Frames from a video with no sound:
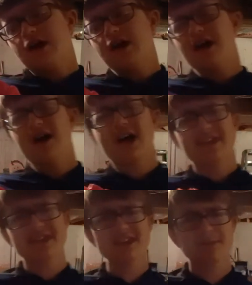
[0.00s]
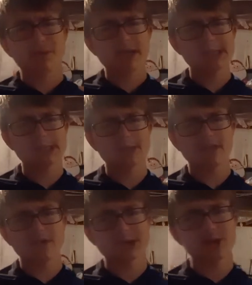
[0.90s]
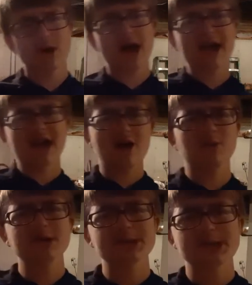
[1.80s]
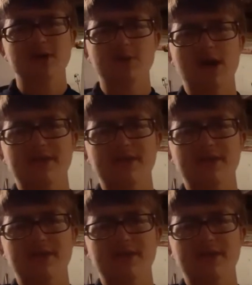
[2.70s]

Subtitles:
I think the price is a little too high. I would have said around